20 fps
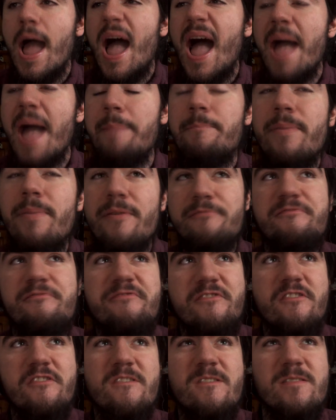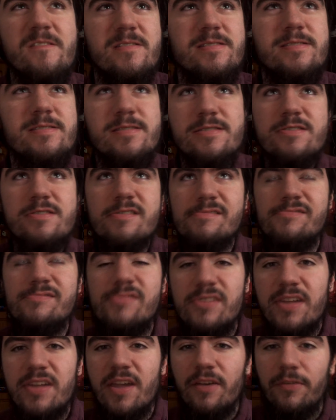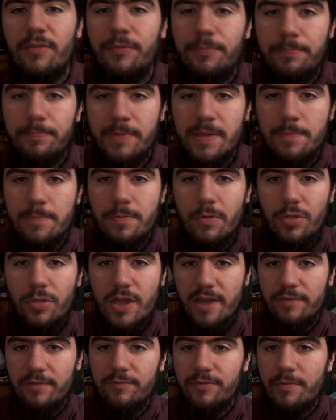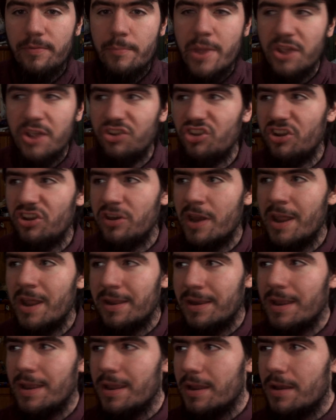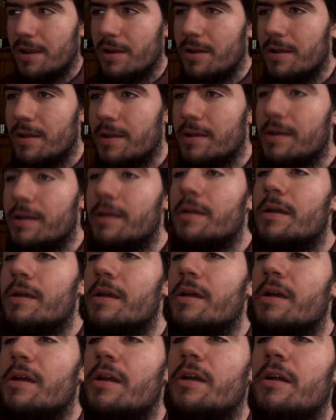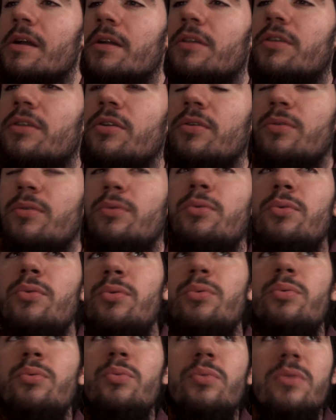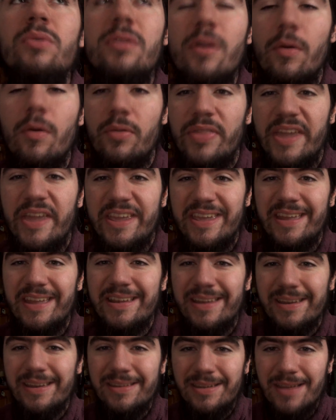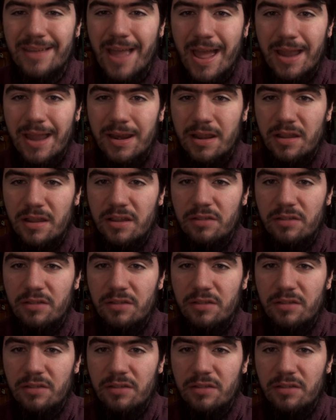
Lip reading: I prefer to give people the information they need so they can decide